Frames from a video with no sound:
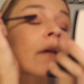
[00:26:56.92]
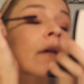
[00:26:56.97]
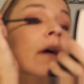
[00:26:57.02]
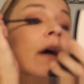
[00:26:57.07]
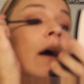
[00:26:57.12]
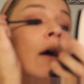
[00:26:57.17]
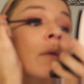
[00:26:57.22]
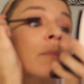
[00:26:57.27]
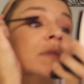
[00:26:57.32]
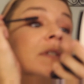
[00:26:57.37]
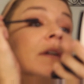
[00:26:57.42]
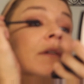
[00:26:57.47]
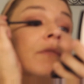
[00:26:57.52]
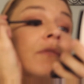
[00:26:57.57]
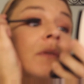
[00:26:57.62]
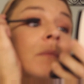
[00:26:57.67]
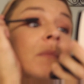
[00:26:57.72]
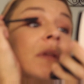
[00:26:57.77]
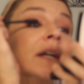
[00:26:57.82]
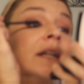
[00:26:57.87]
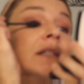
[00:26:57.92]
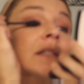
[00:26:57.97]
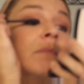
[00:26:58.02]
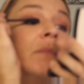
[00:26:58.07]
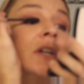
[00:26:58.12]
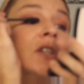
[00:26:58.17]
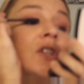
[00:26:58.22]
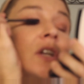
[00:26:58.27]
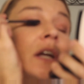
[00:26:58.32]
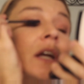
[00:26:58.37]
helped it from like
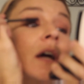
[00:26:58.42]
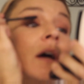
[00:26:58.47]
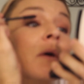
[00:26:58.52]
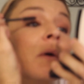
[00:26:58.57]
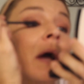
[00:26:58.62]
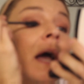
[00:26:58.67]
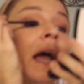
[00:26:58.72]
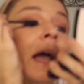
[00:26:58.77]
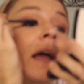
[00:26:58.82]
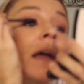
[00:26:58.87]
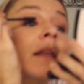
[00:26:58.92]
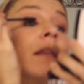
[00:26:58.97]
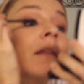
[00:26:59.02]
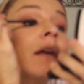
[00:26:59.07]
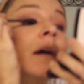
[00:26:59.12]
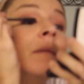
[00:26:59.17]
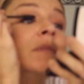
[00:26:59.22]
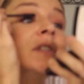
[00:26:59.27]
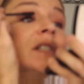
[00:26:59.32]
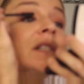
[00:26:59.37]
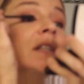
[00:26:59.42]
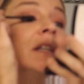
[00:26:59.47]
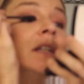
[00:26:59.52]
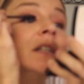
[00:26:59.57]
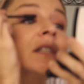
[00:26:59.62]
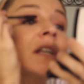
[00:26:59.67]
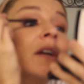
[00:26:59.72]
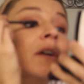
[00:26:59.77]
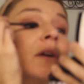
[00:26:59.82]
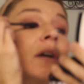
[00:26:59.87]
smudging. Okay, and I'm just
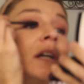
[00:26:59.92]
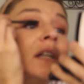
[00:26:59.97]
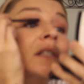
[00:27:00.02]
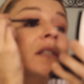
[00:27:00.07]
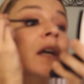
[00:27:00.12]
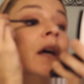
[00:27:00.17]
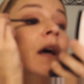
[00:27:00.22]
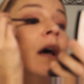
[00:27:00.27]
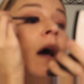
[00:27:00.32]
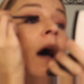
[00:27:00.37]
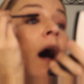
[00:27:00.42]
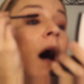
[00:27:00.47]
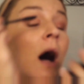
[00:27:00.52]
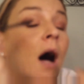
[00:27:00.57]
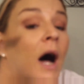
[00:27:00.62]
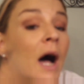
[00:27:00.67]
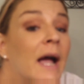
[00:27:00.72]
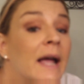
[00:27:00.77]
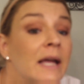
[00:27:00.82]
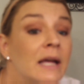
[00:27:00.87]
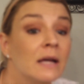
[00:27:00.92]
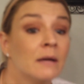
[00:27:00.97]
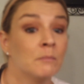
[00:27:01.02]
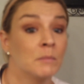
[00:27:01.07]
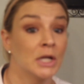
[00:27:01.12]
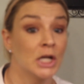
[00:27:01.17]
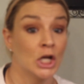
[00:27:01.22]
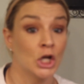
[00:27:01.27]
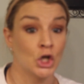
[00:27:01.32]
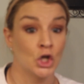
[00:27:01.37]
gonna tell you guys, I
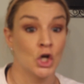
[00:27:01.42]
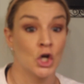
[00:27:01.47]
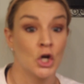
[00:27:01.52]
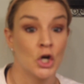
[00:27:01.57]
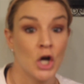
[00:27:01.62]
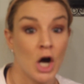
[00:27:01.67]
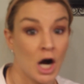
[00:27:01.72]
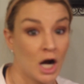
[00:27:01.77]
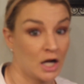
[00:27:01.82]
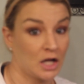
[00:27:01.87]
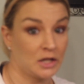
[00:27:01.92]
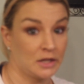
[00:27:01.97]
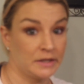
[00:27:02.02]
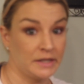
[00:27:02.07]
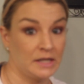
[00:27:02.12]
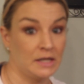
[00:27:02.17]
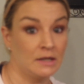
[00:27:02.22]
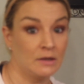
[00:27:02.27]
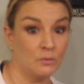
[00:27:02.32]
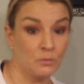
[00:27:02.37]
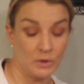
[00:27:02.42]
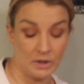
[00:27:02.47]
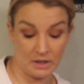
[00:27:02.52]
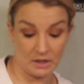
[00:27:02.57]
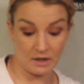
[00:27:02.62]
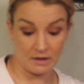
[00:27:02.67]
am not clean when it